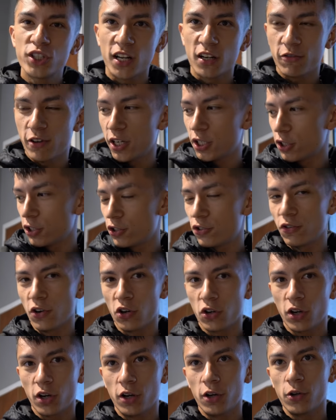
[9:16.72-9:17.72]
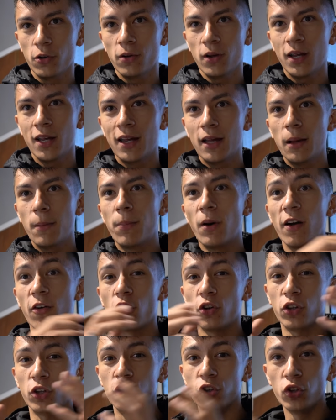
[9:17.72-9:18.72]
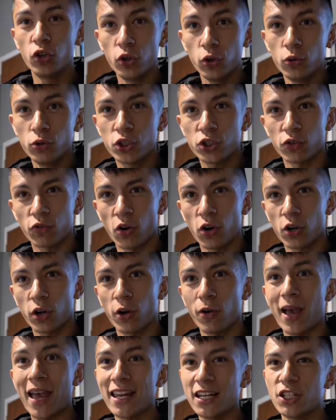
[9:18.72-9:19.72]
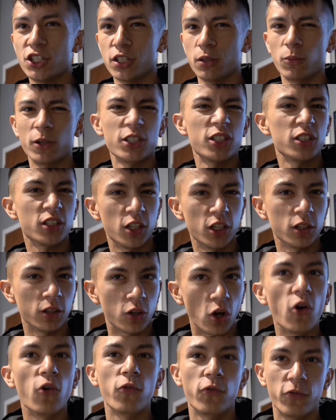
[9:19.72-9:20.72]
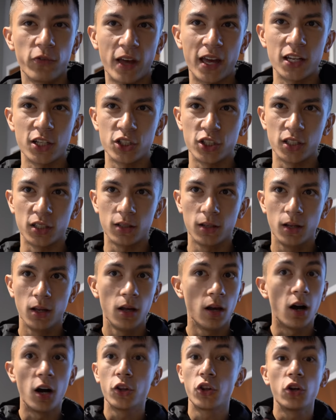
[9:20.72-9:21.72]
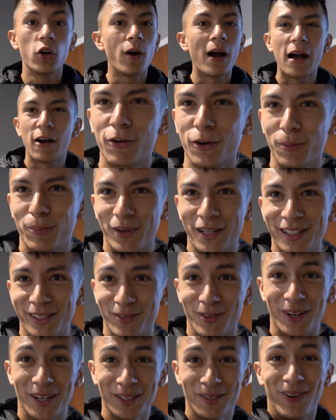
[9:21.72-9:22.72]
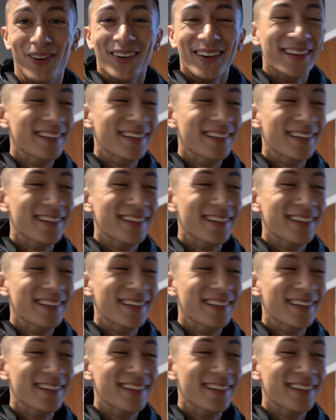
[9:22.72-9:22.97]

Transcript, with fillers: generation Scirocco, but I got the new Scirocco engine, which is the Golf engine. I don't know how it completely worked.